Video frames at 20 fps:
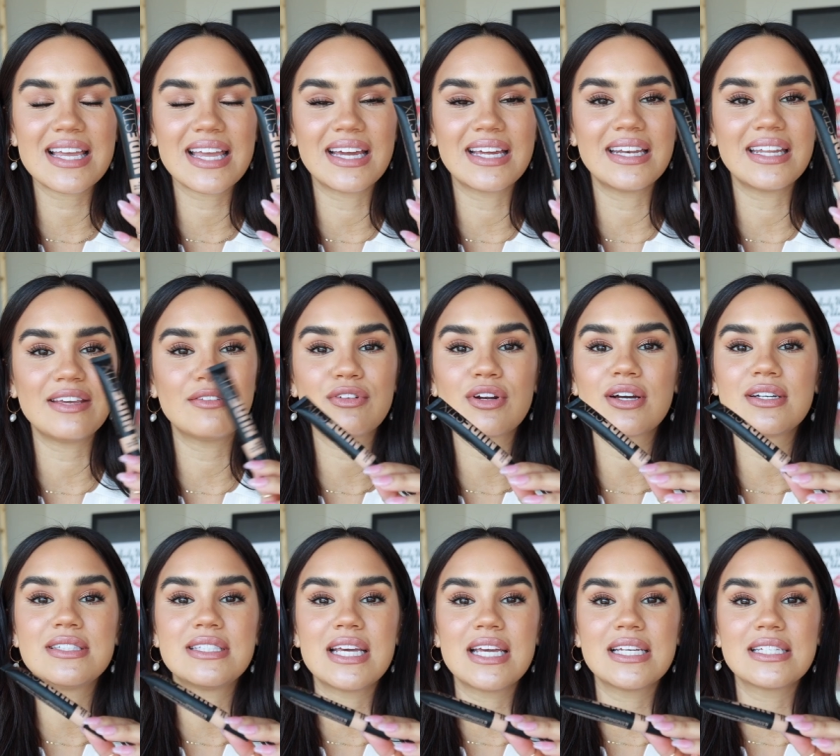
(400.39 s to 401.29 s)
And even
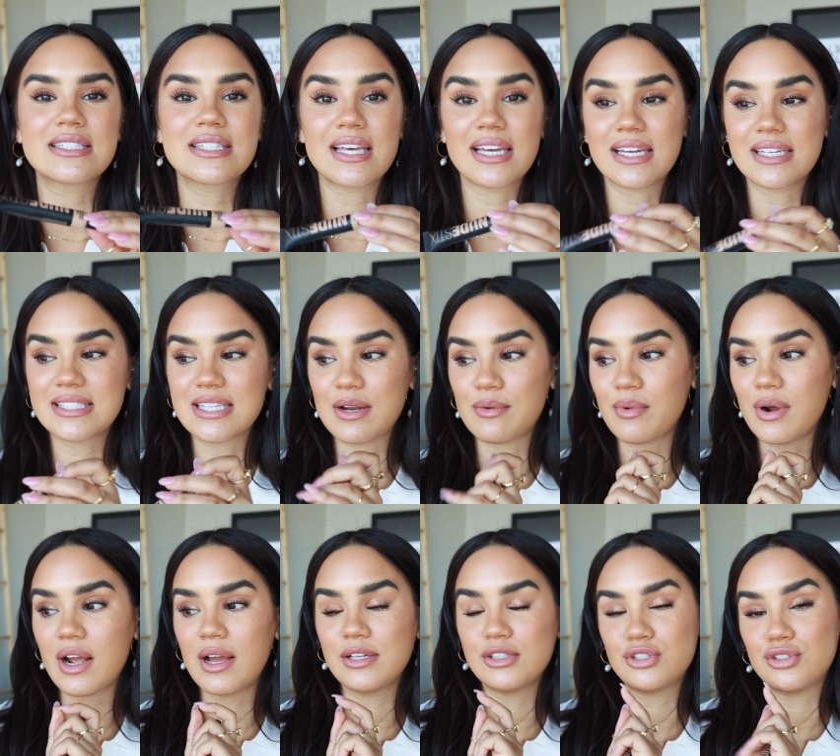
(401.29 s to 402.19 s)
on days, like I said,
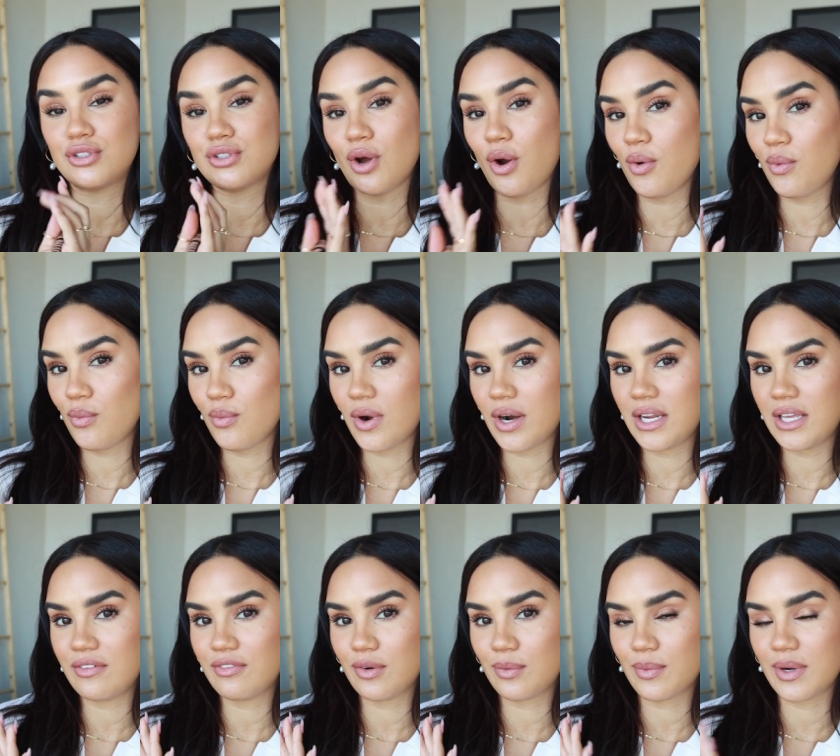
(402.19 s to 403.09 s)
where I don't want
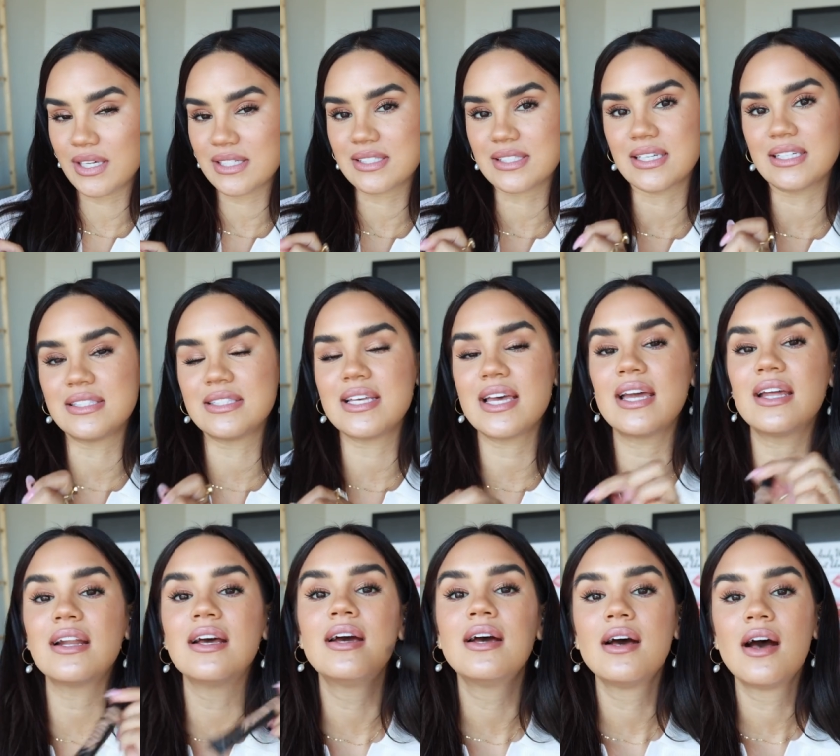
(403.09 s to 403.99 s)
to even wear a skin
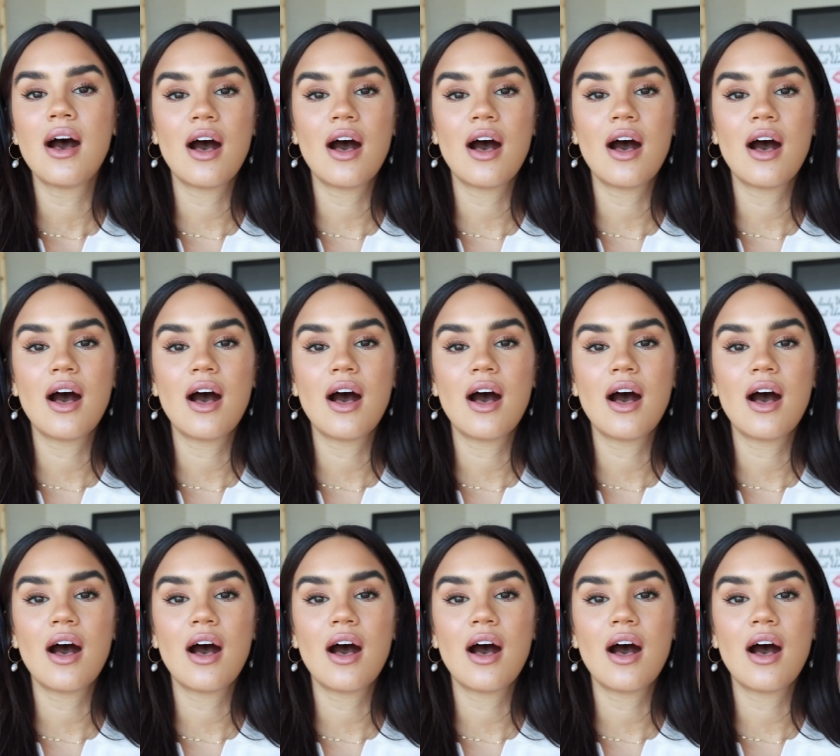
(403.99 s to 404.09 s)
tint,